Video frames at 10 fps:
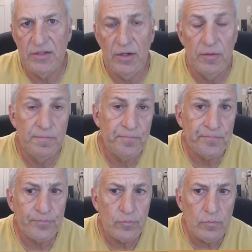So
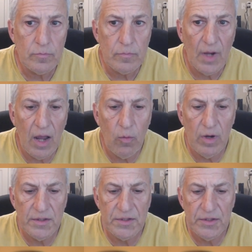I
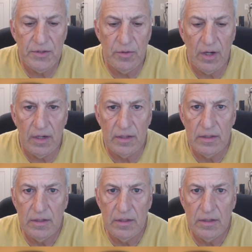want to